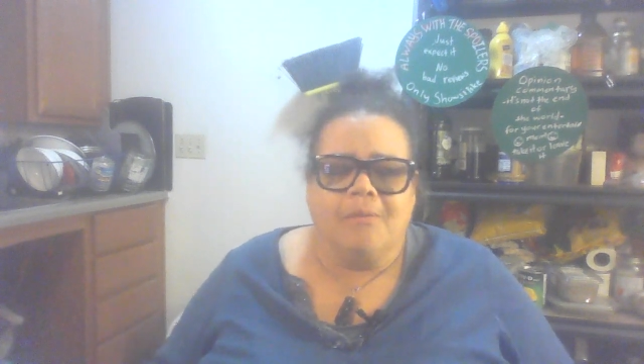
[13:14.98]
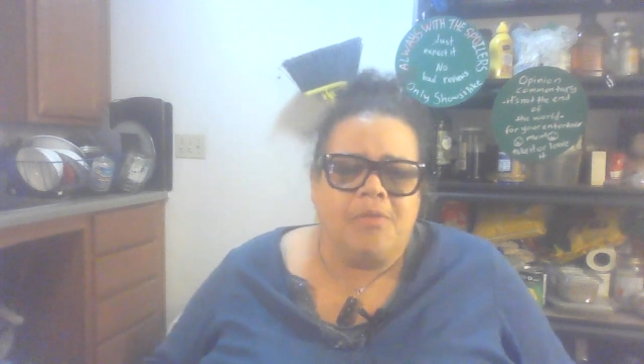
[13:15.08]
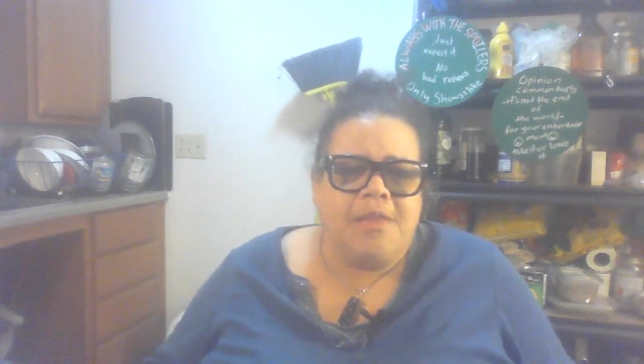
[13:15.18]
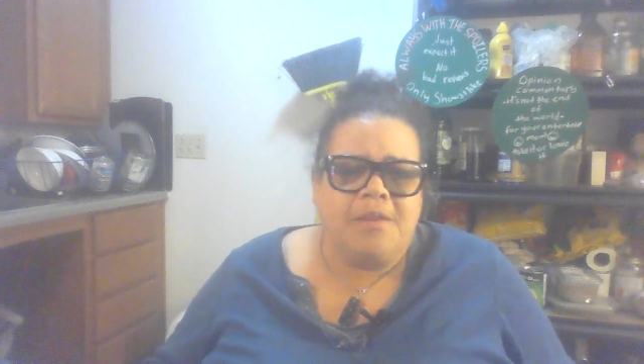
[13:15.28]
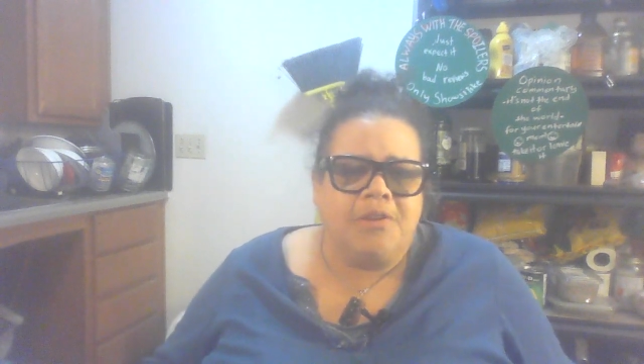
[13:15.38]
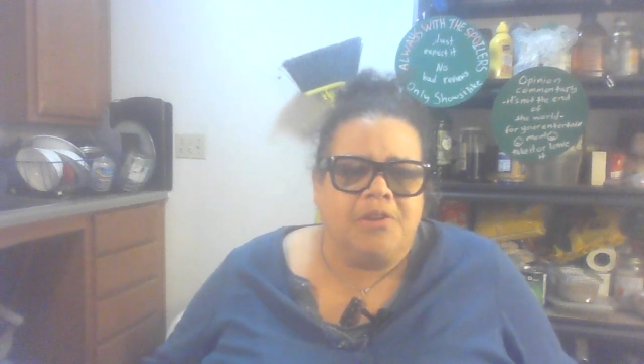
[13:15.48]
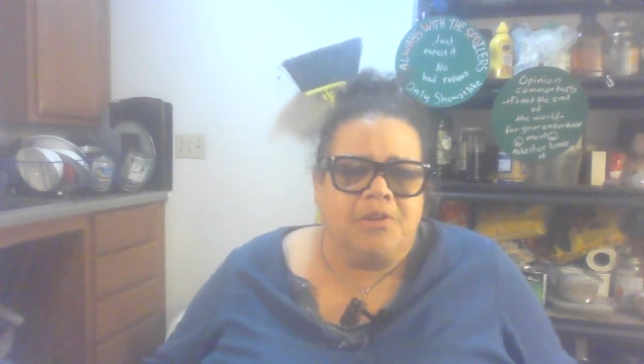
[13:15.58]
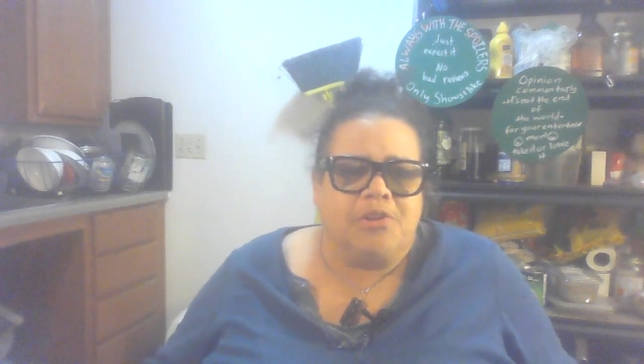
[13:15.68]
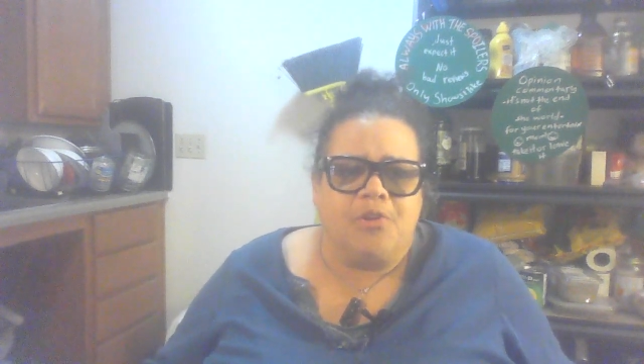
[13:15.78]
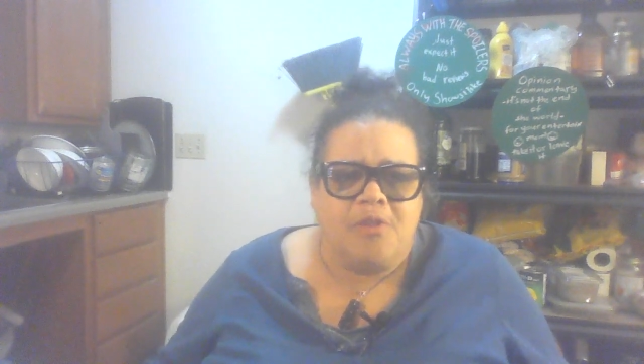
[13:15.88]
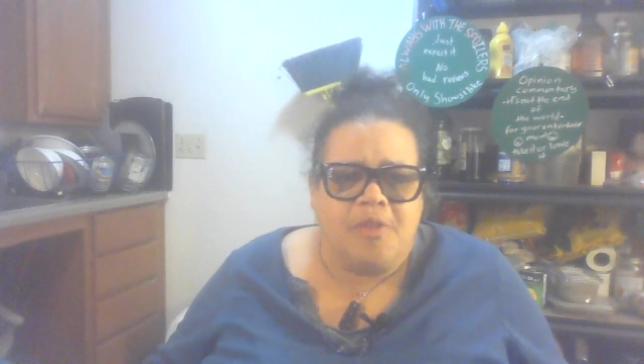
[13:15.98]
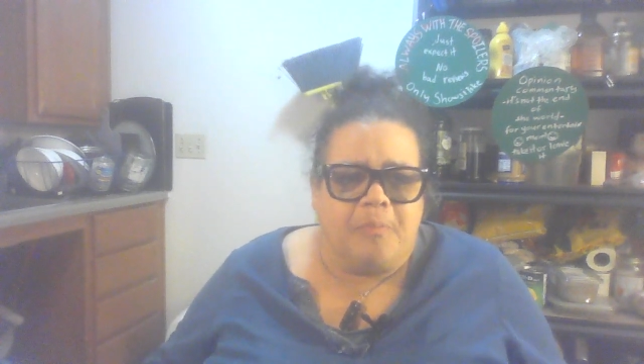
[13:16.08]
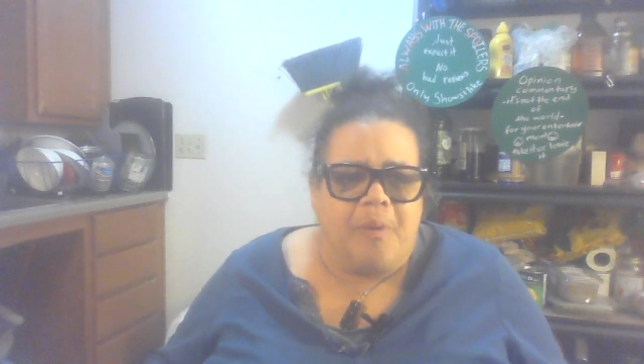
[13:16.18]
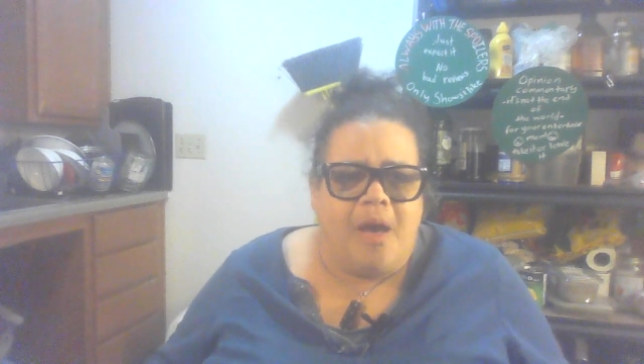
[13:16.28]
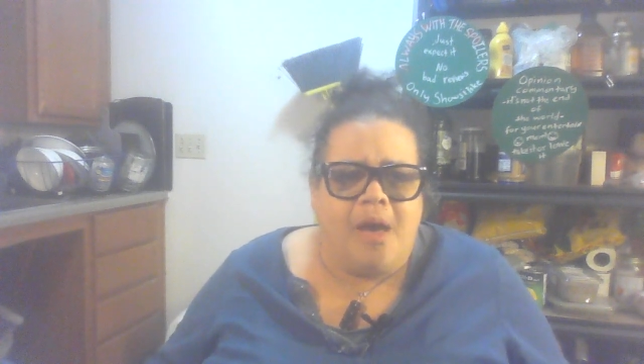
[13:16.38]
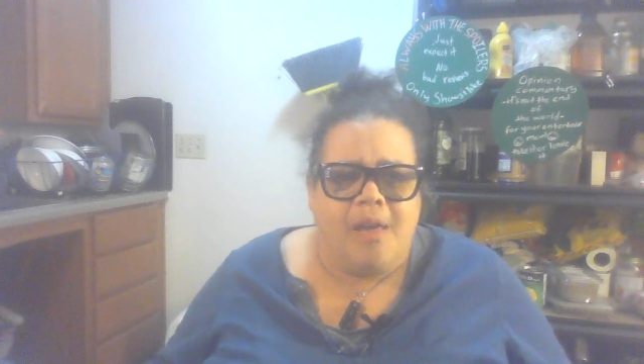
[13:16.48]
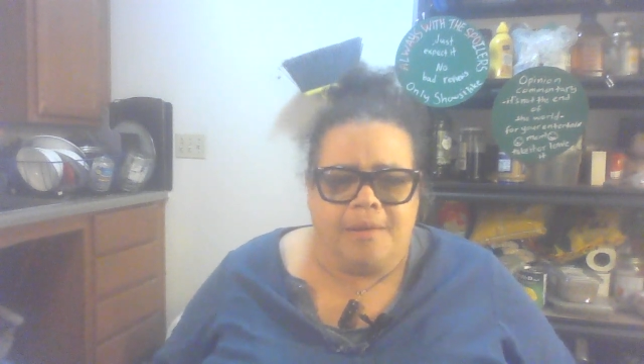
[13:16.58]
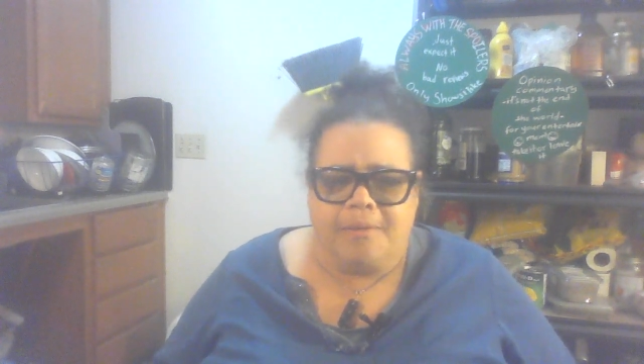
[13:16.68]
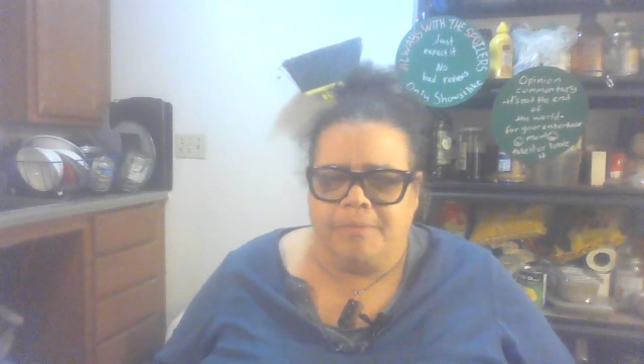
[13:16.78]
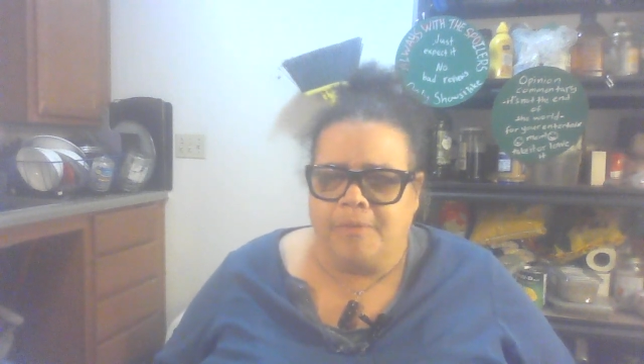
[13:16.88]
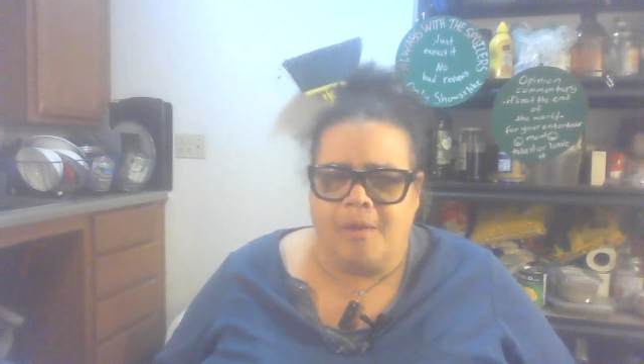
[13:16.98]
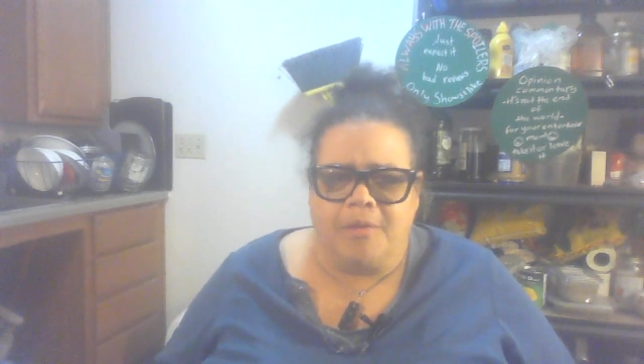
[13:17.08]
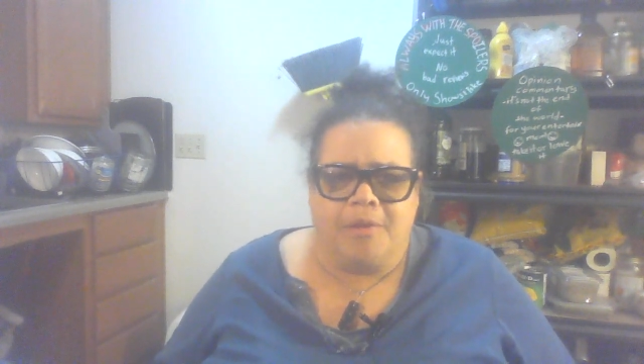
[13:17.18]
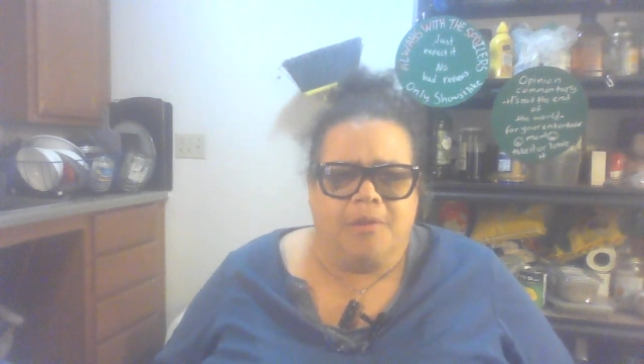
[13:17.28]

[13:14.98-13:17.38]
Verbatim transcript: Well, they just stir the pot on the,